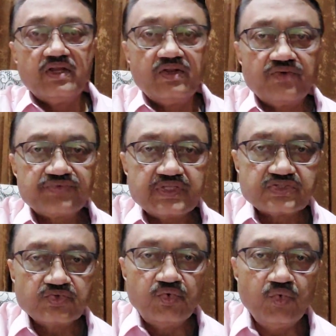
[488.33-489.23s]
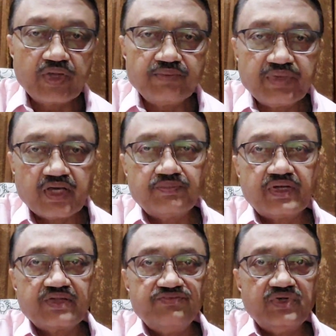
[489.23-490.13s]
Now friends, who can become
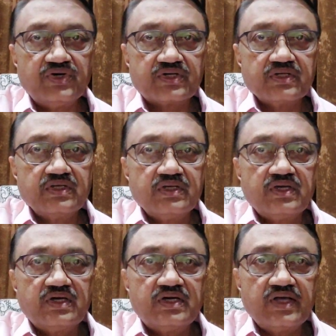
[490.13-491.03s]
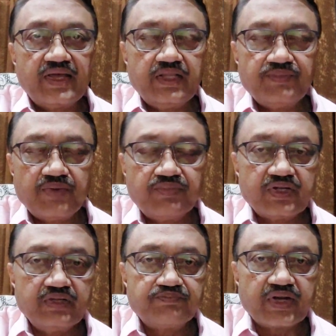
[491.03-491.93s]
a reviewer? Any
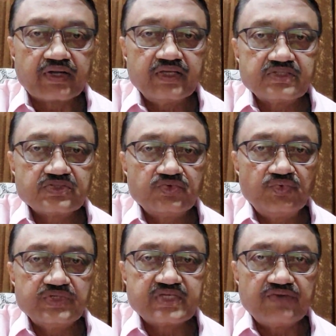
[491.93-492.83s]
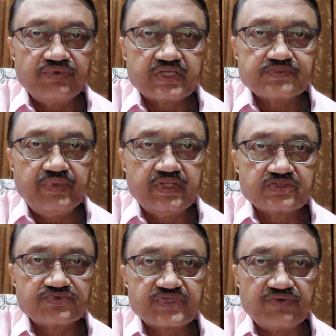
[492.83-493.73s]
member in practice who is having
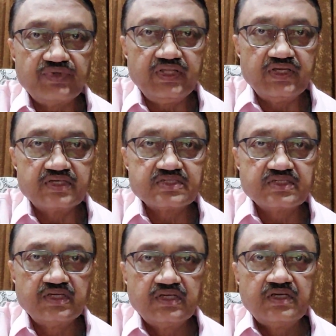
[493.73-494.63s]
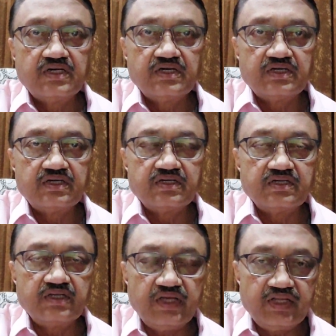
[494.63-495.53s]
experience of 7 years
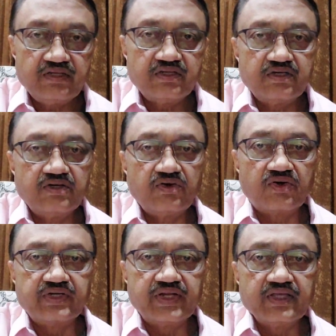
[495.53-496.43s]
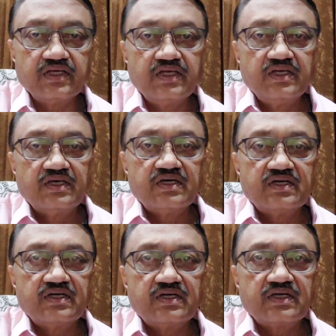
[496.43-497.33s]
in auditing
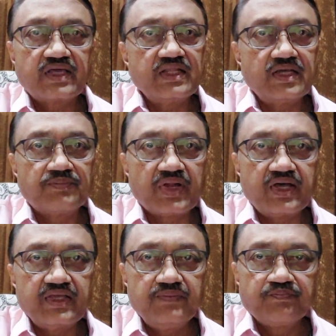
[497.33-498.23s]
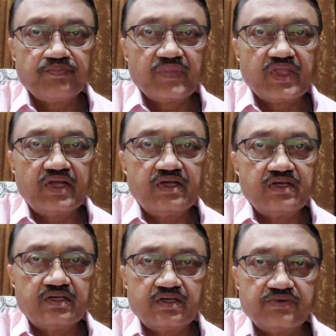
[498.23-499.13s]
can apply
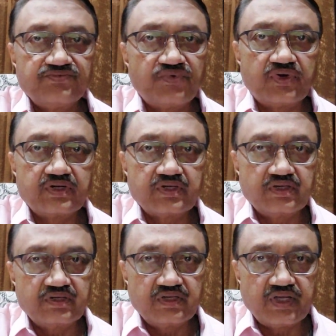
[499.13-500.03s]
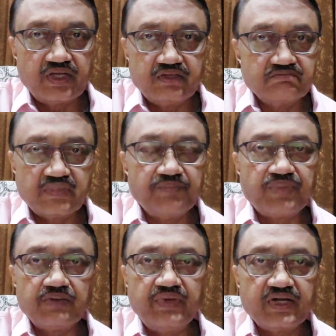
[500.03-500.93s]
for
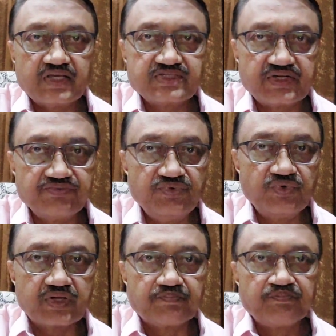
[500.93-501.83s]
employment as a reviewer.